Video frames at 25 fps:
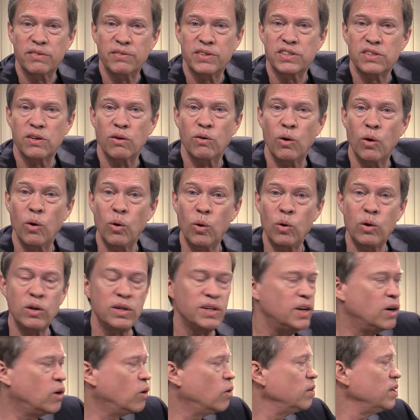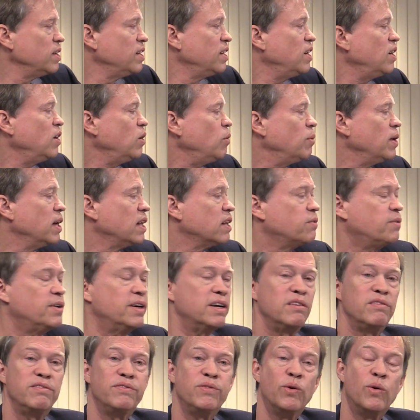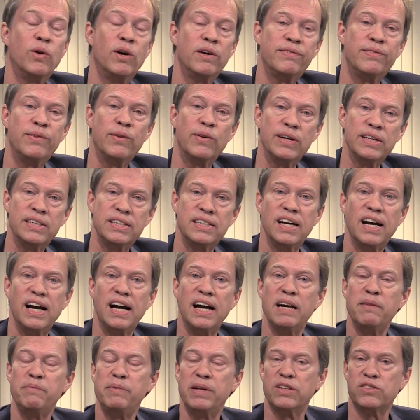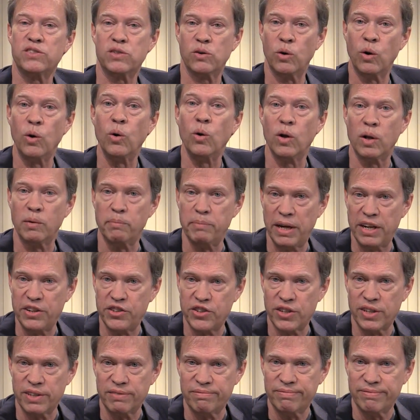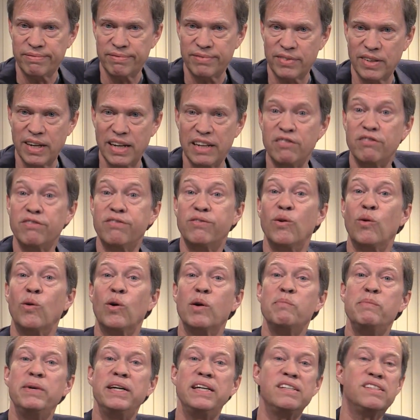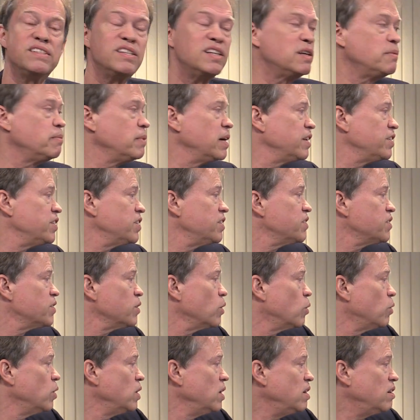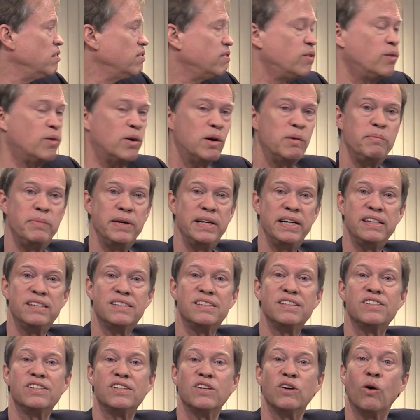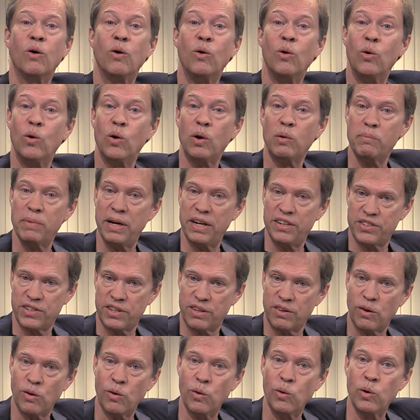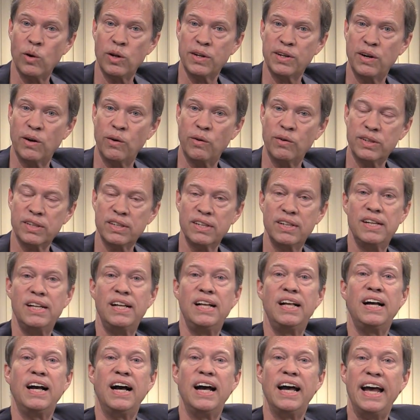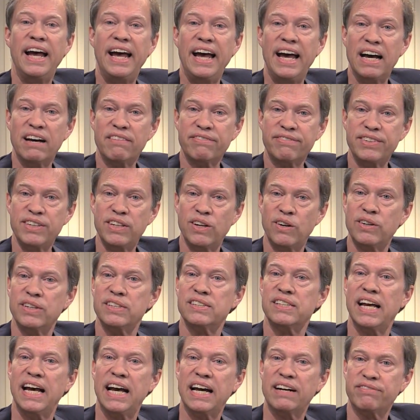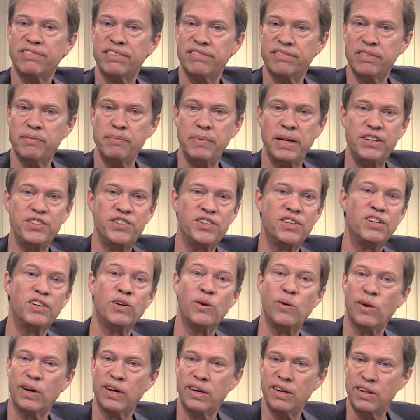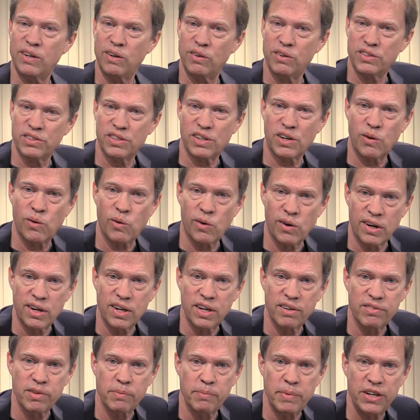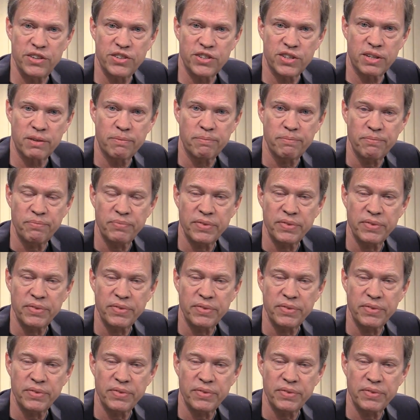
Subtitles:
If it's a whole note, well, if we're in 4/4 time, that's a whole measure, right? 4 beats in a measure, so 4 beats is the whole measure, a whole note. A half note is half of a measure, quarter note is a quarter of a measure.